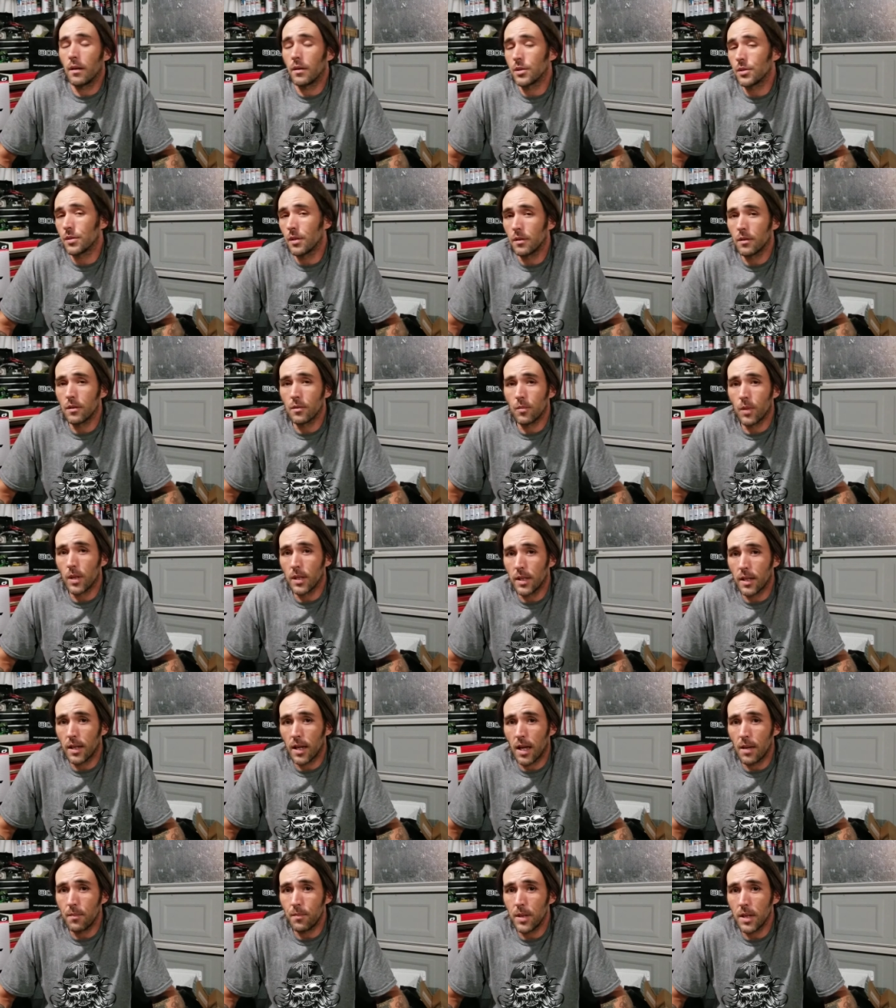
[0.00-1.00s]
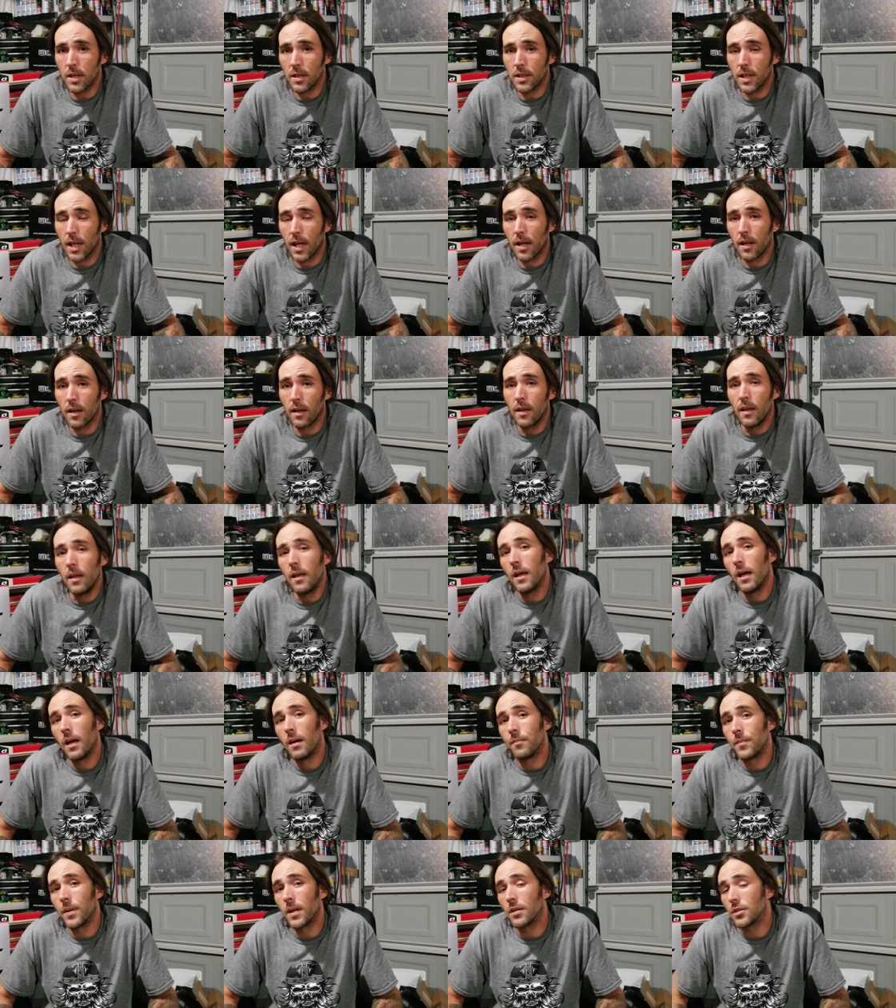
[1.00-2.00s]
show you the one that I picked out. I
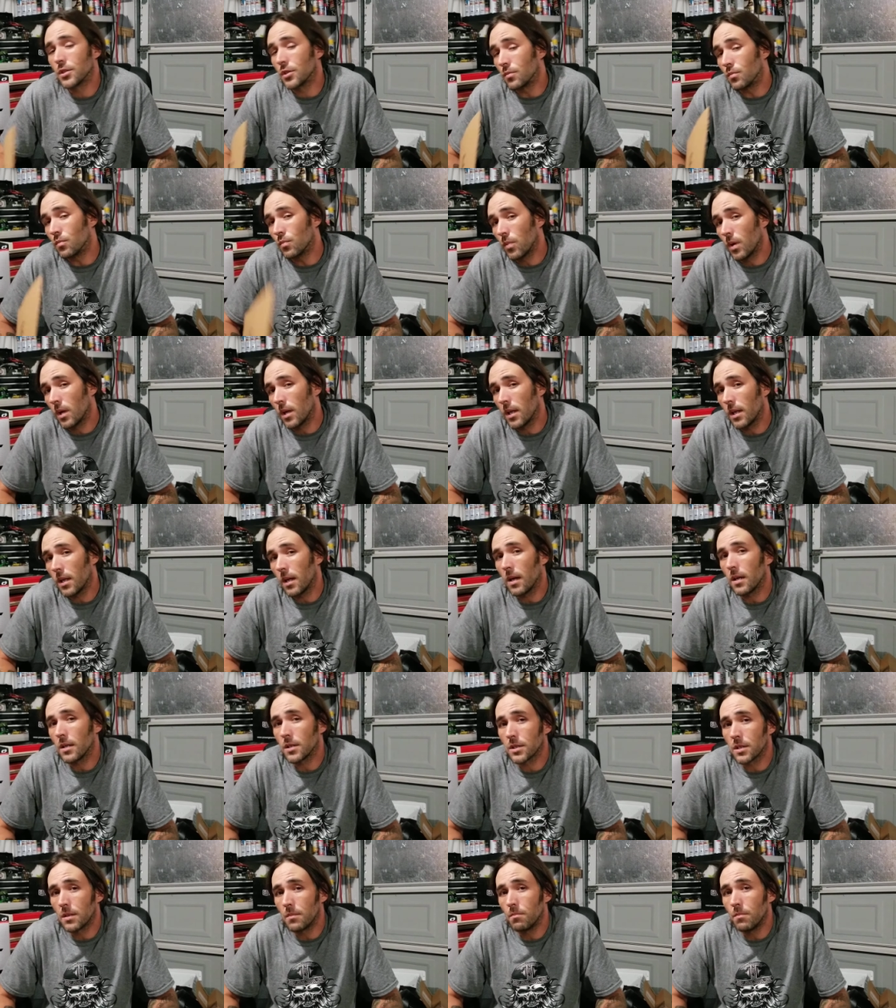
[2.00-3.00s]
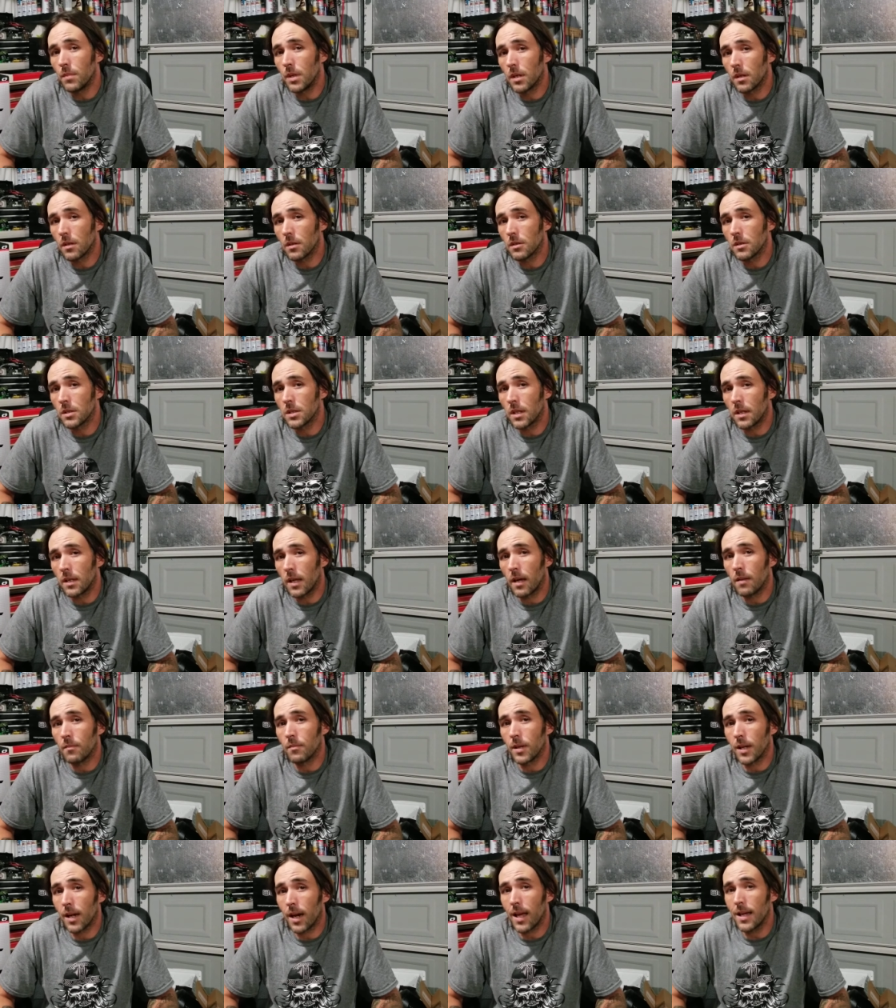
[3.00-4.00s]
found some really awesome mirrors that have
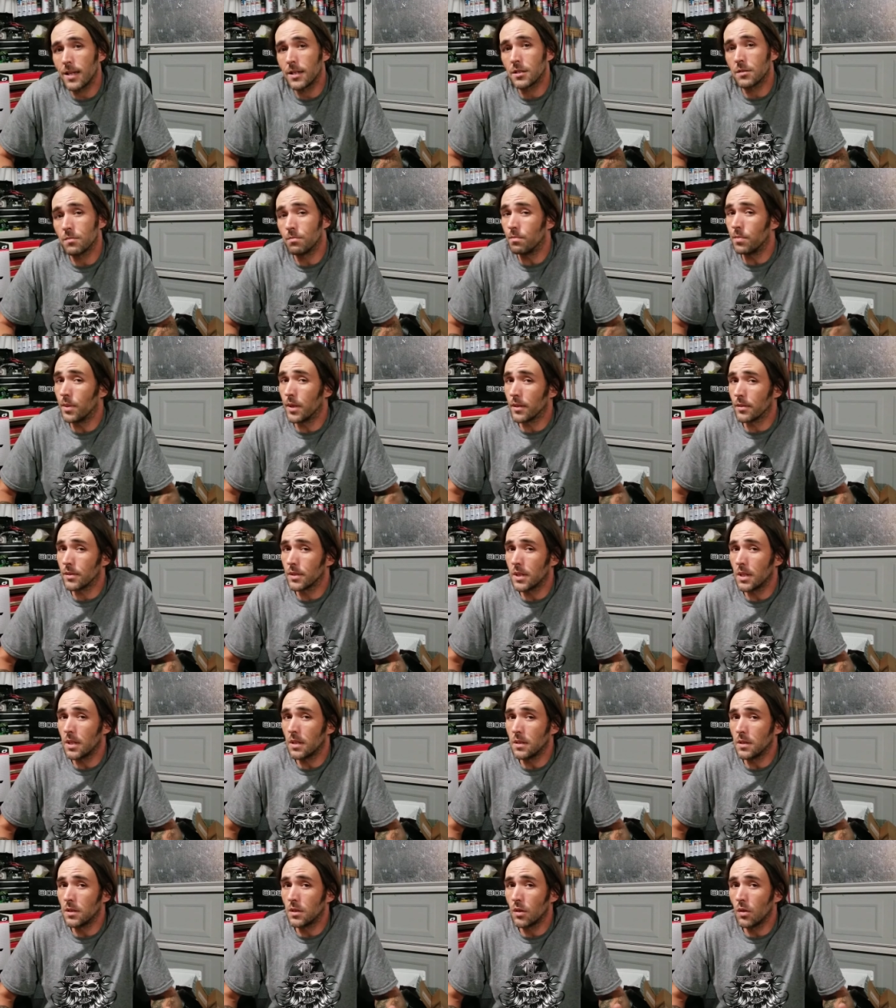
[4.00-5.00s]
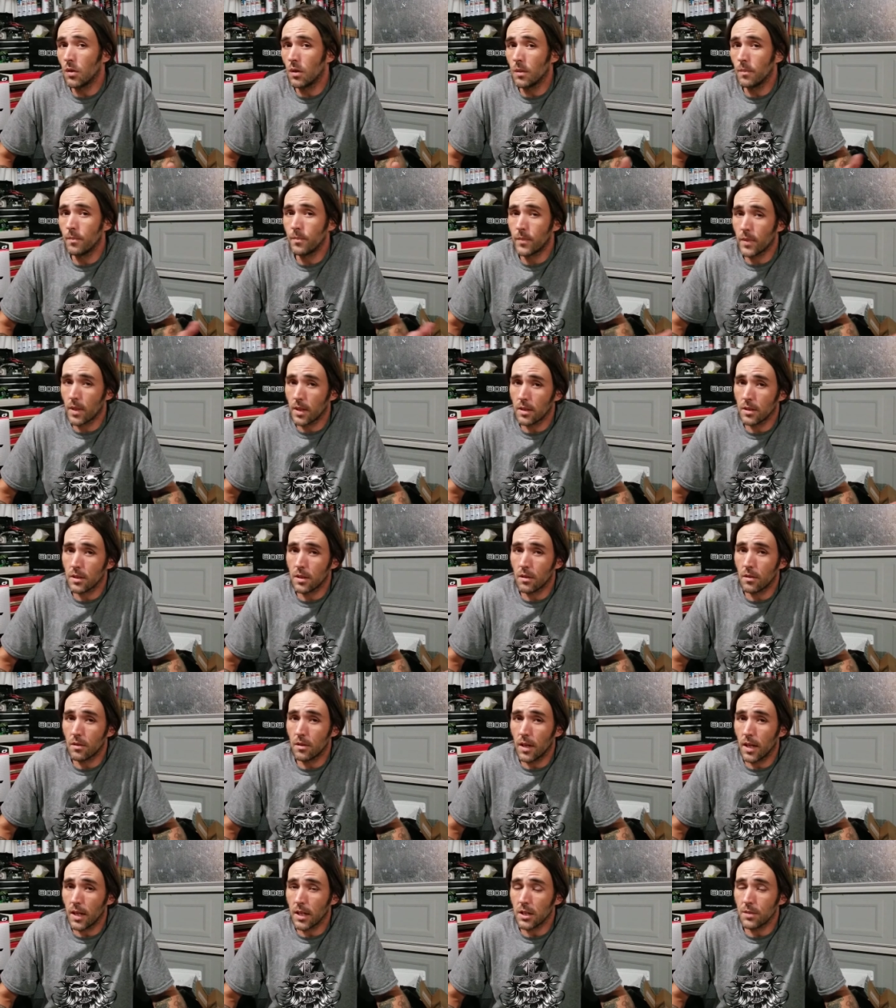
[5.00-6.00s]
lights built into them, so they're
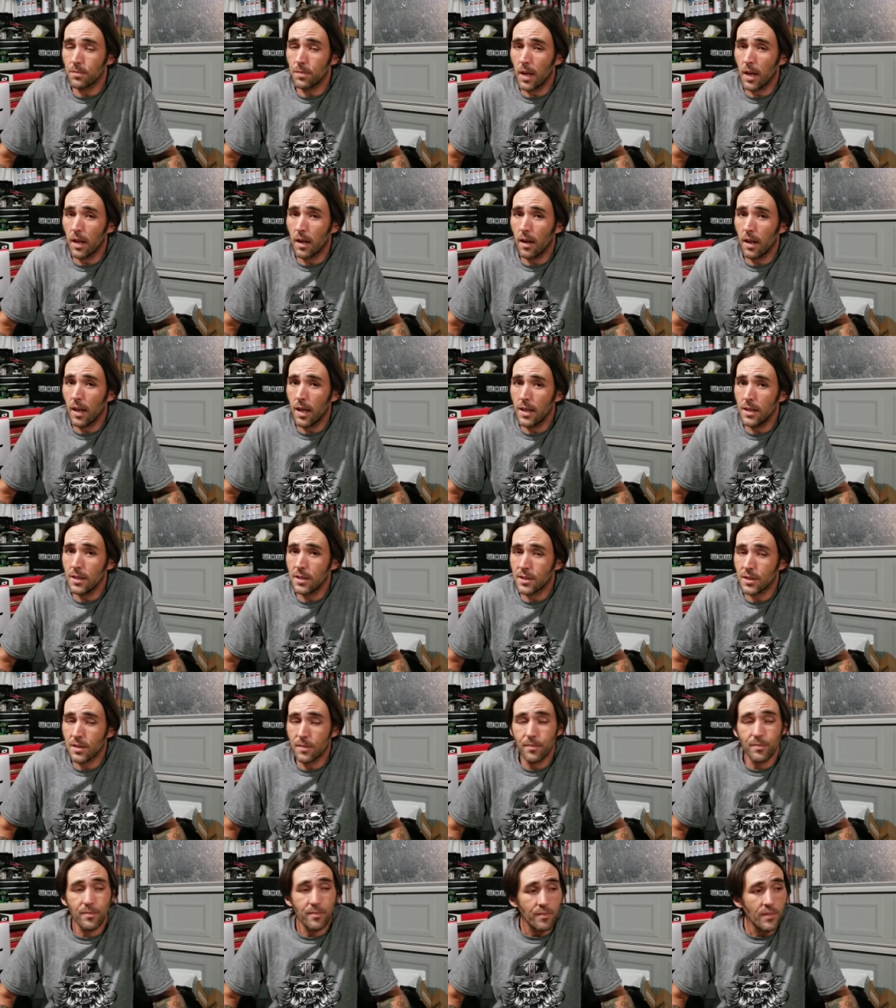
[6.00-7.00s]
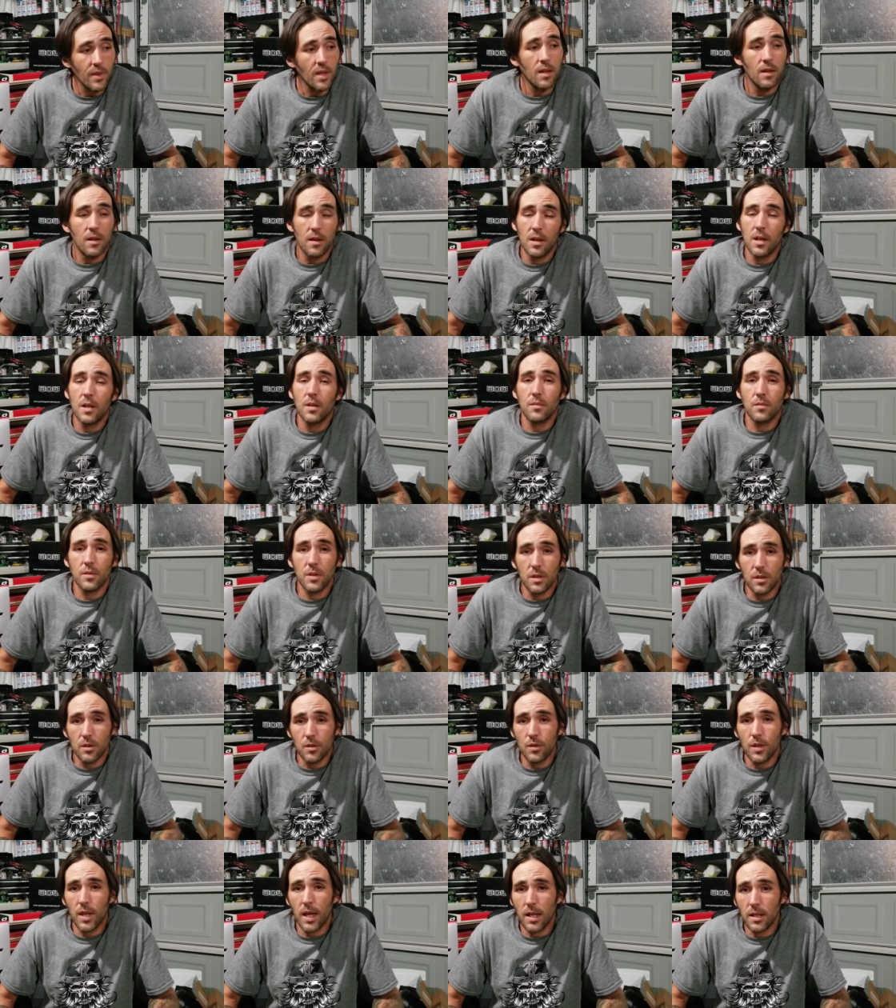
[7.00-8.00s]
like spotlights. I'm
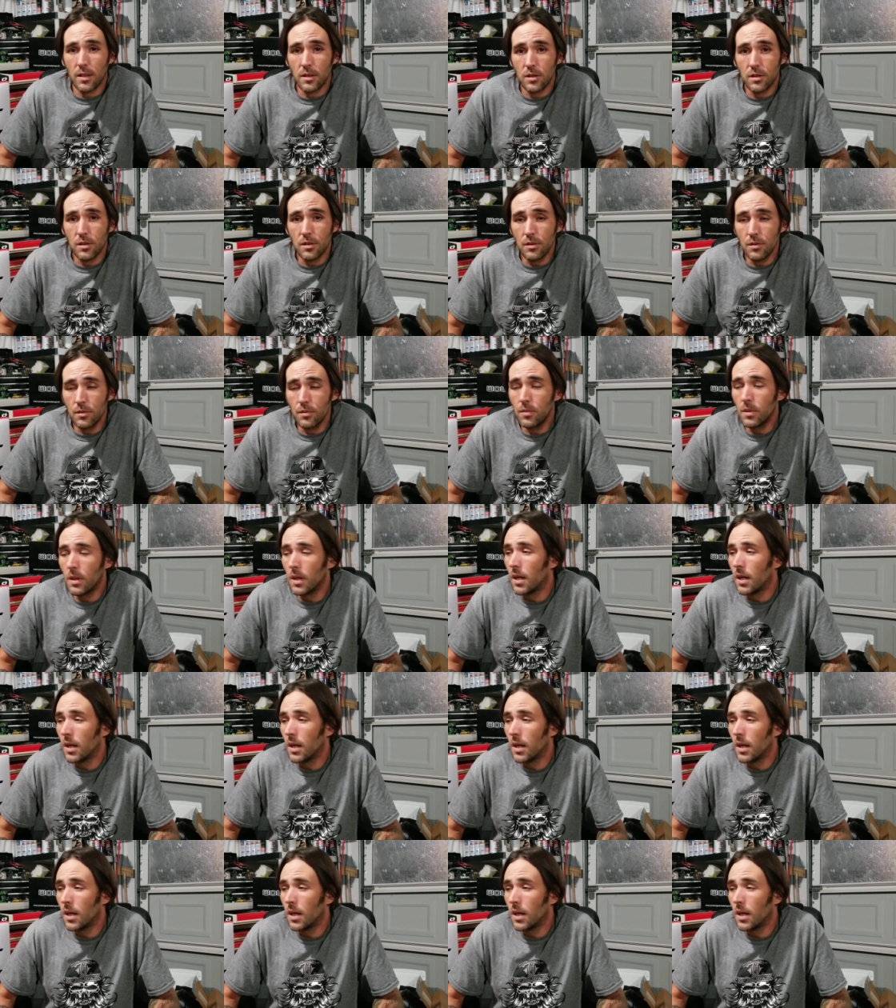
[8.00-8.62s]
gonna do that too.